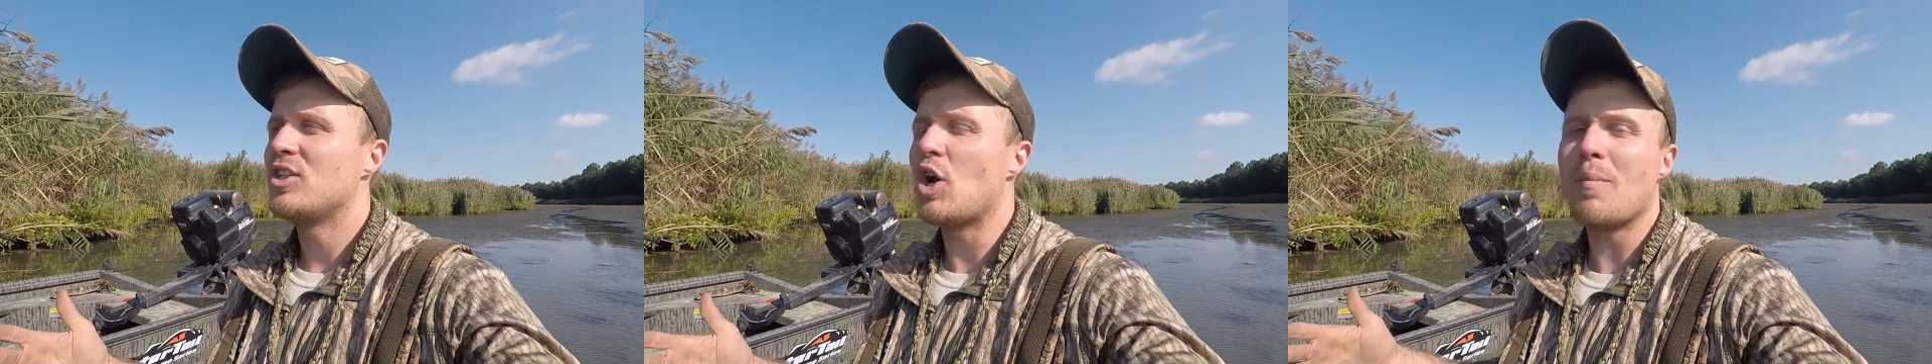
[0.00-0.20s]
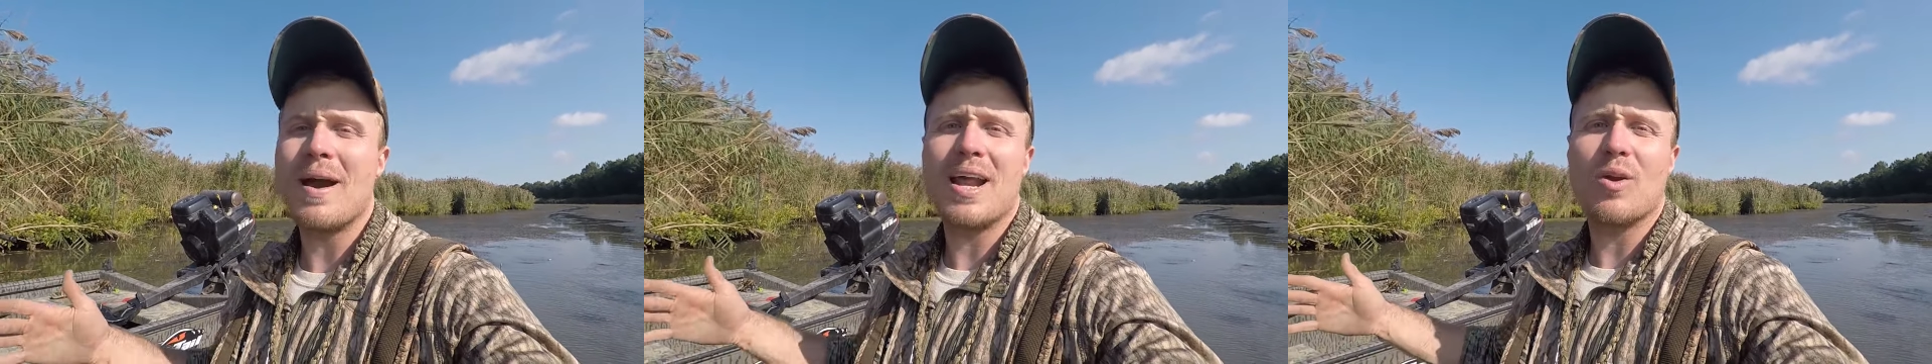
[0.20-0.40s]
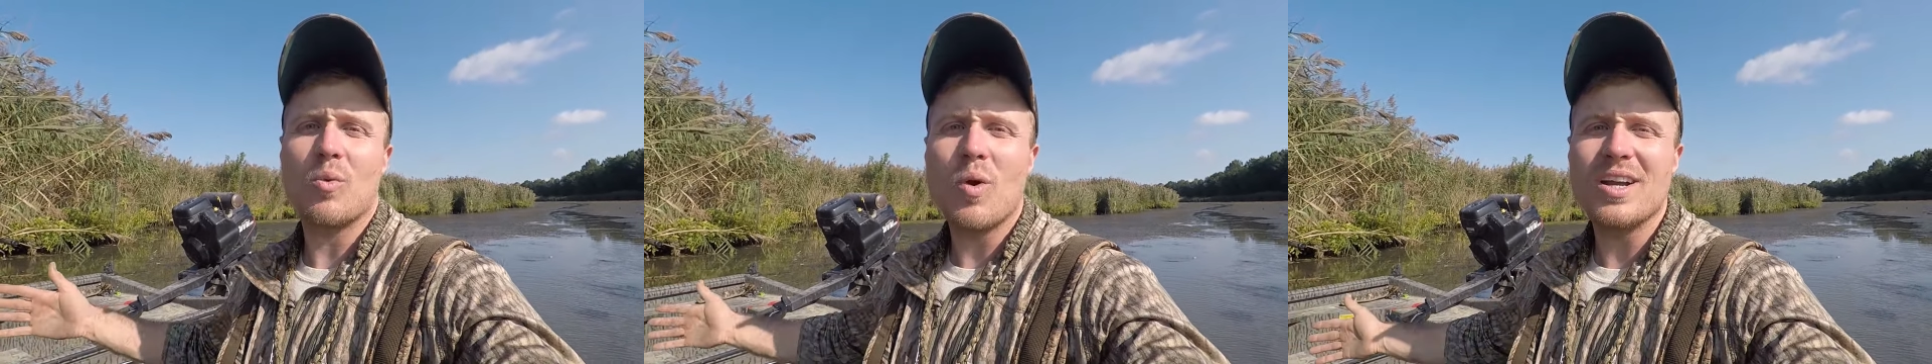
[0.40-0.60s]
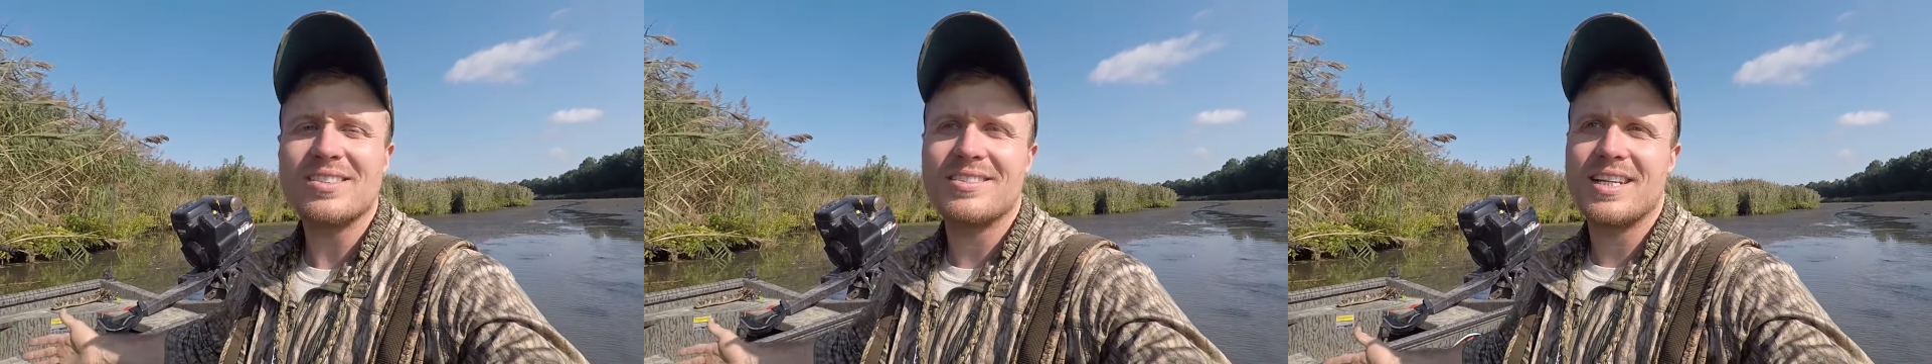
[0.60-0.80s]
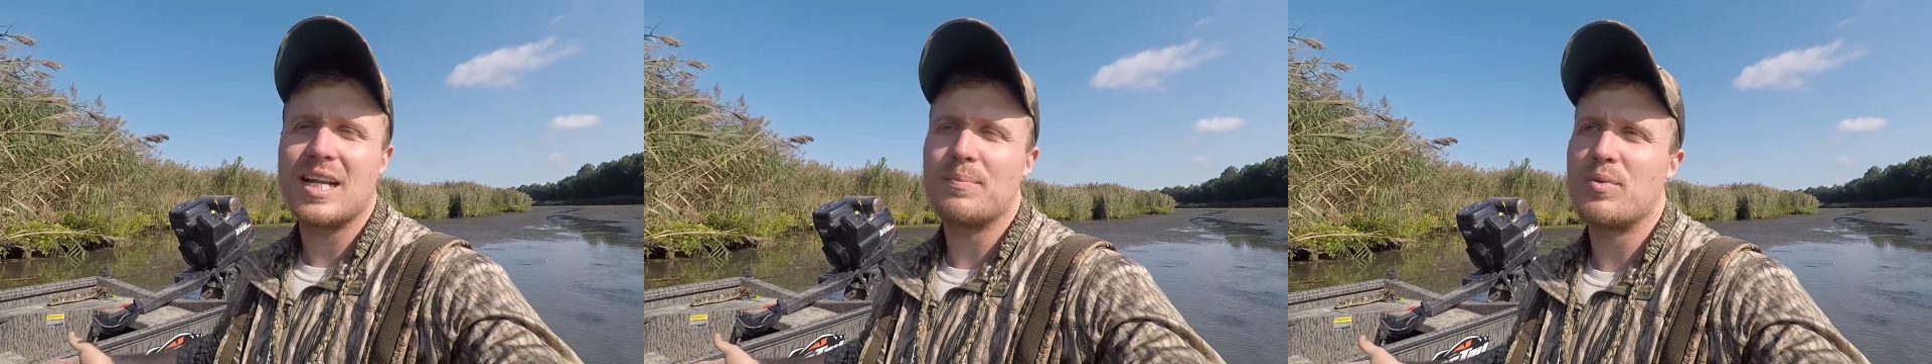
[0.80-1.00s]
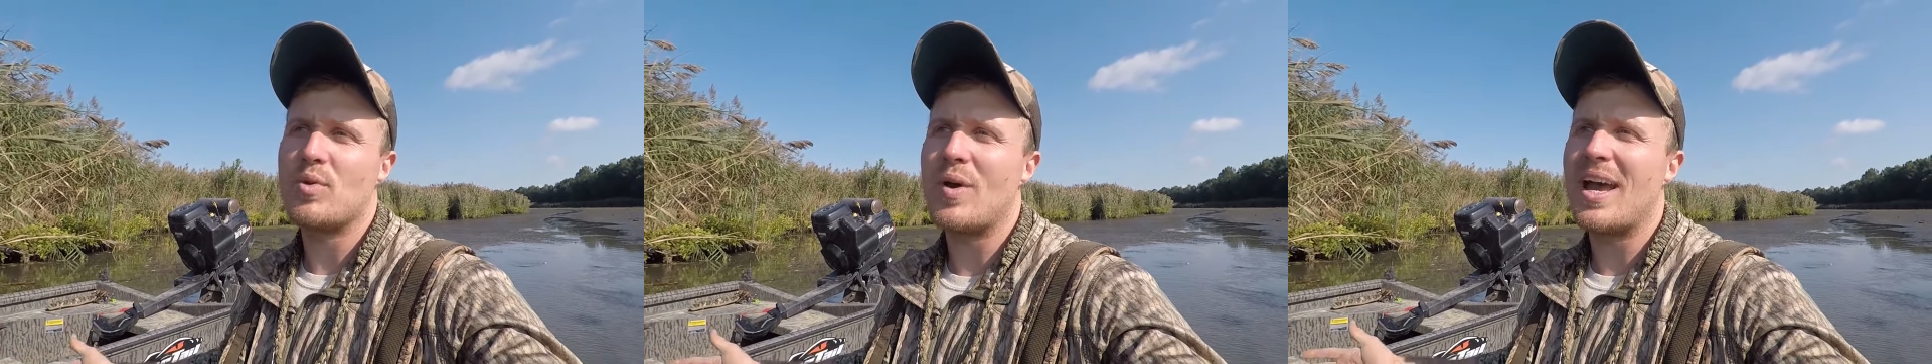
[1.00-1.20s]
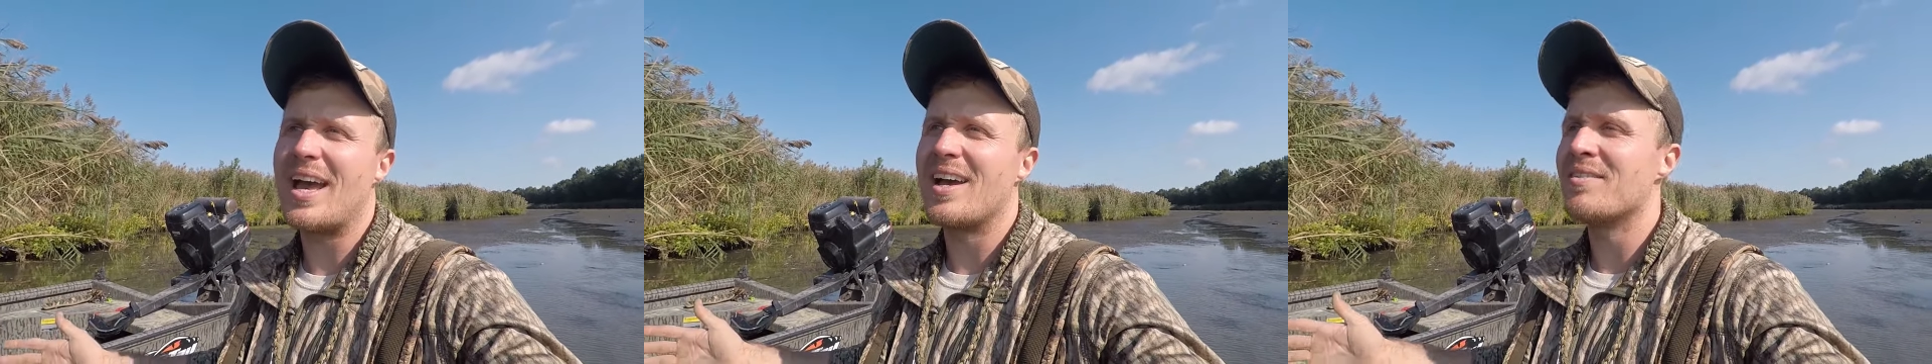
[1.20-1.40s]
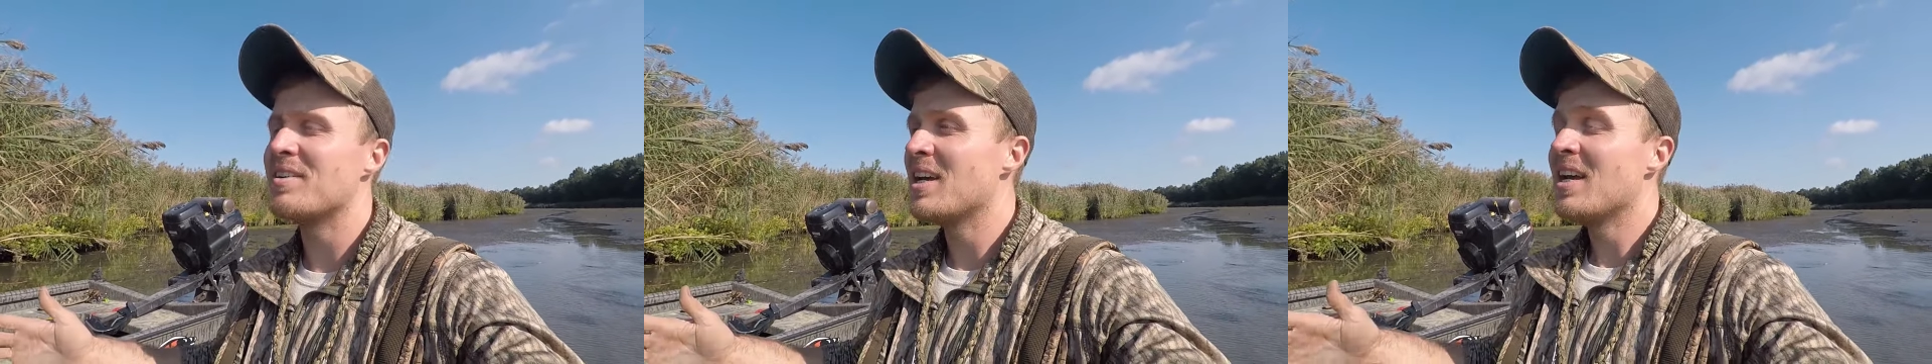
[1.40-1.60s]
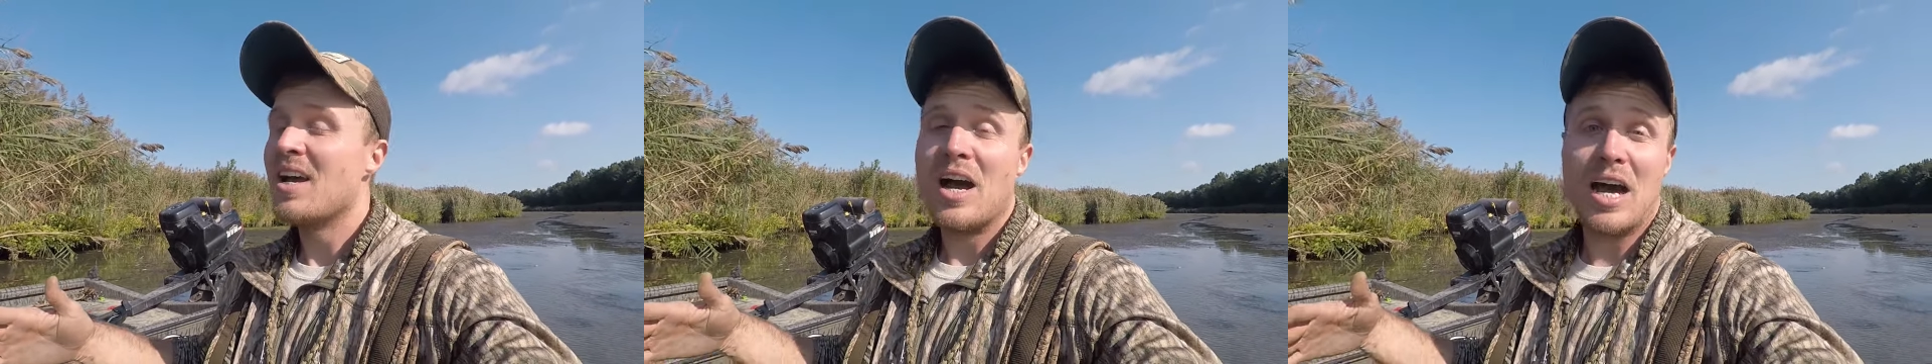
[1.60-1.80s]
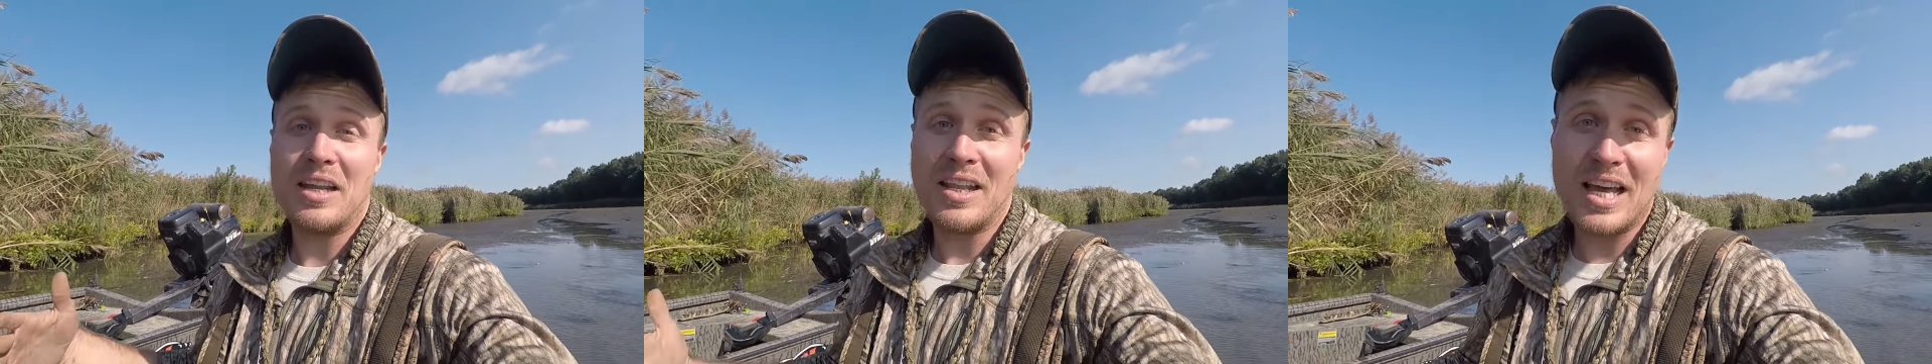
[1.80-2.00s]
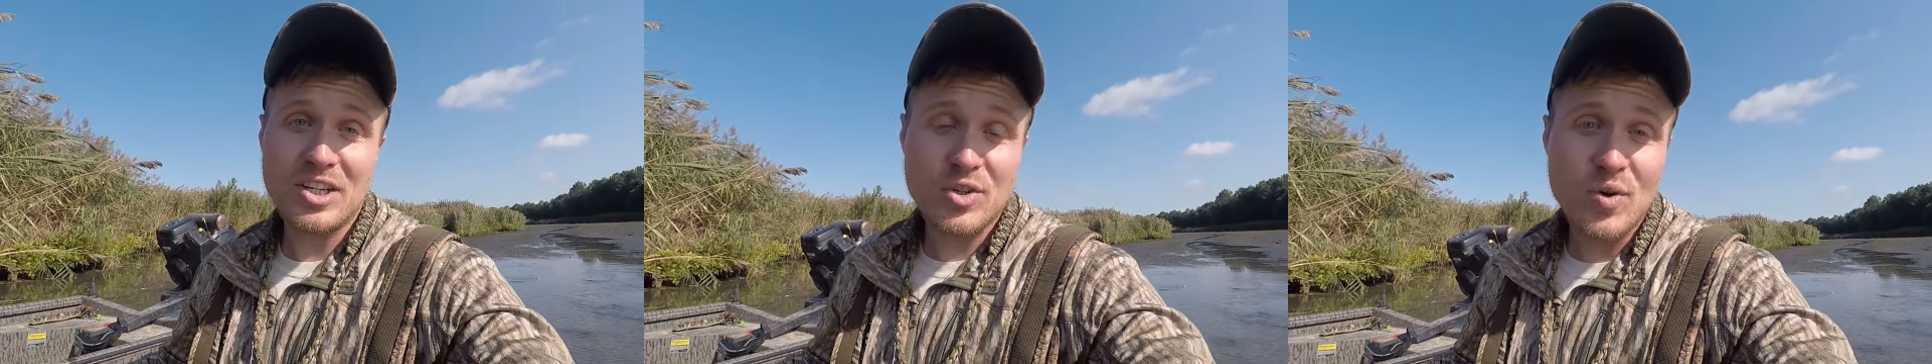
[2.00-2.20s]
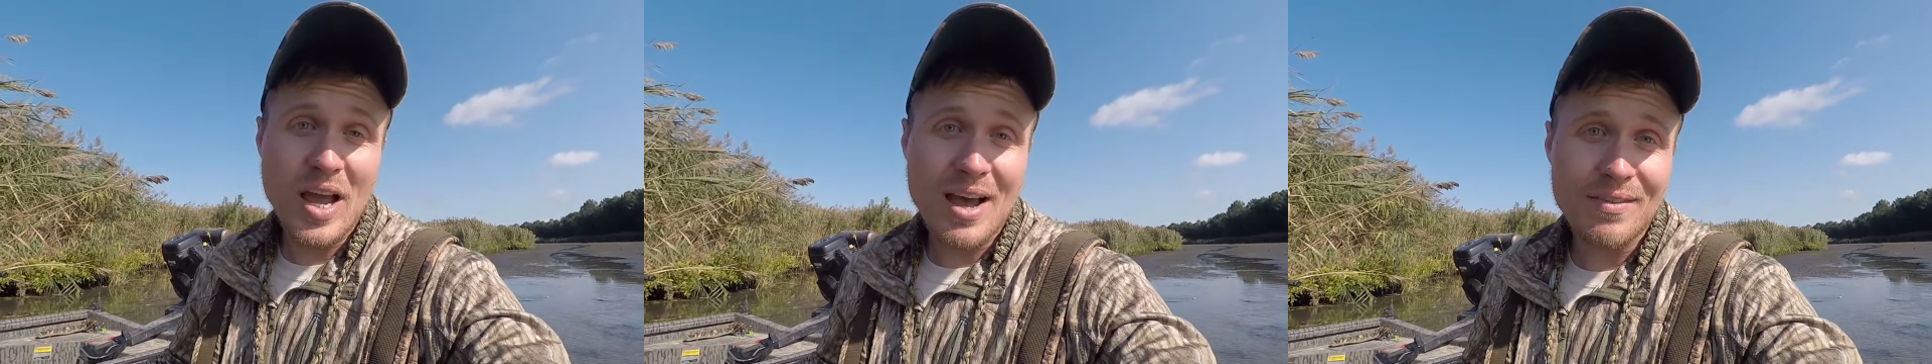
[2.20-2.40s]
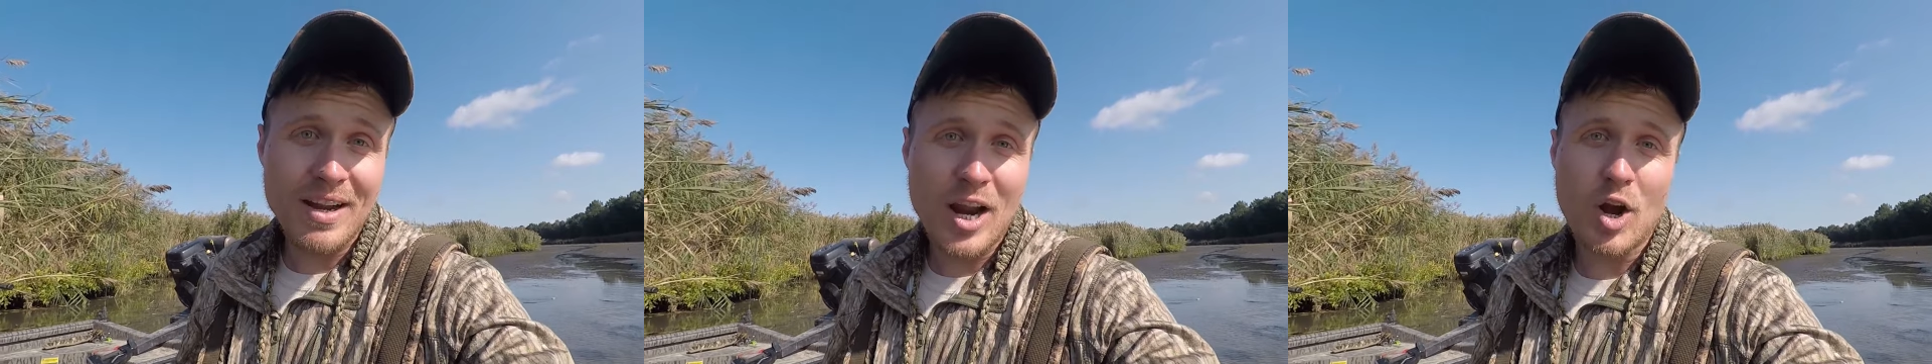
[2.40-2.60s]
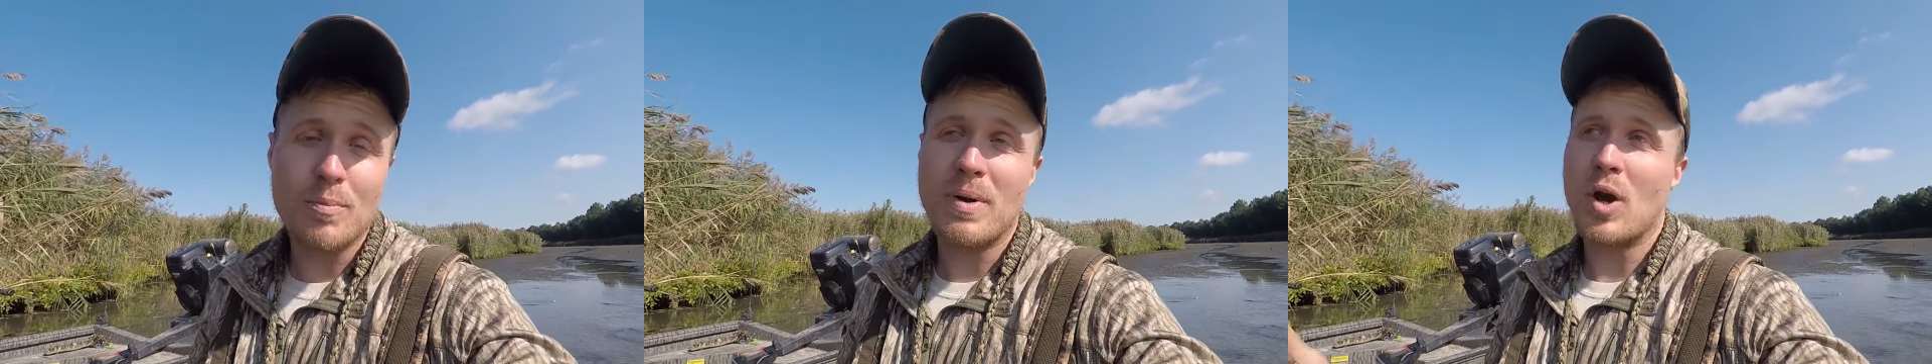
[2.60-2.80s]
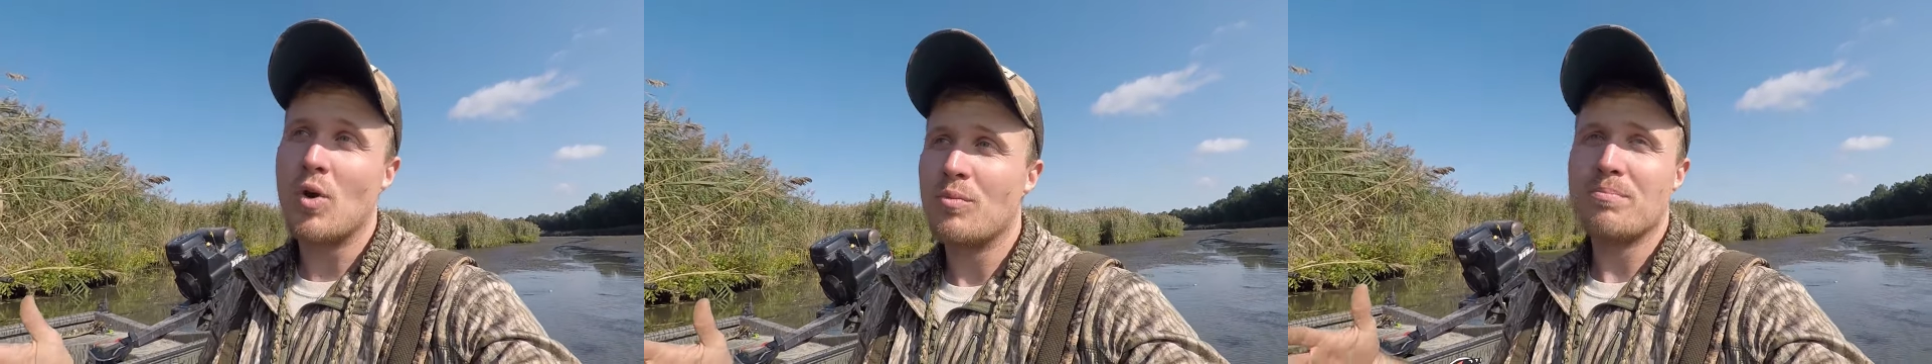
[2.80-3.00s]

no matter what setup you have, unless you have an airboat.